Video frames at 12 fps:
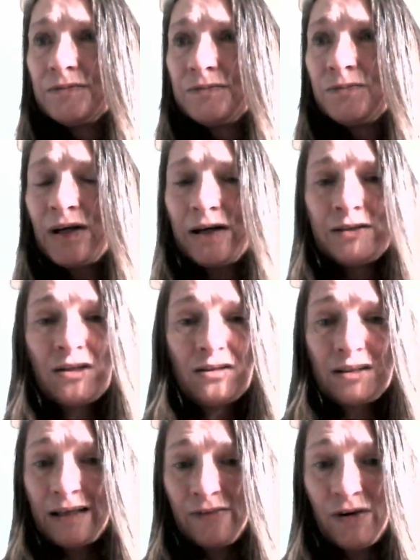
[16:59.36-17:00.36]
what. Not
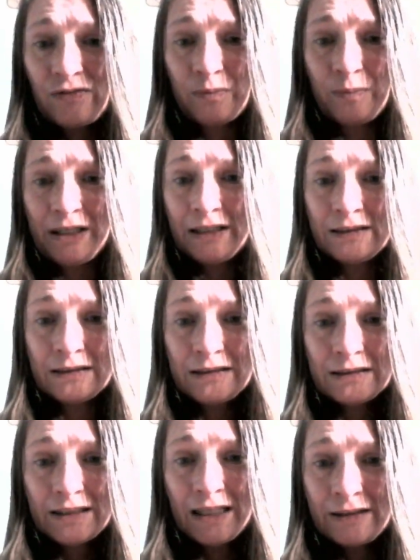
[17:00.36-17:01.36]
that I've ever been into
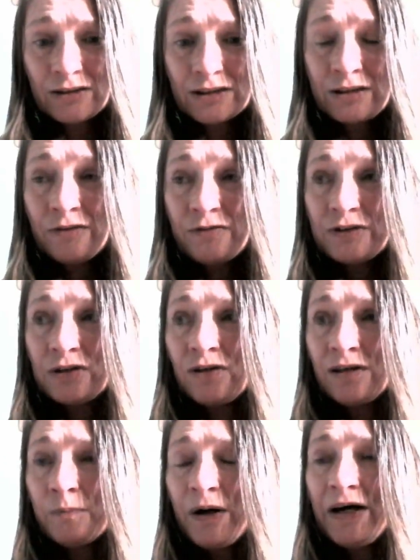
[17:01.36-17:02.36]
designer stuff at
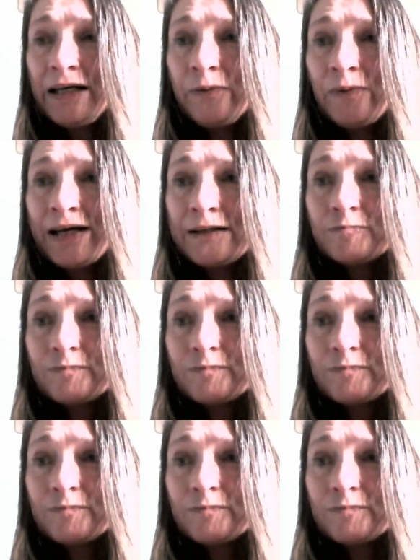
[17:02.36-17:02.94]
all, but anyway,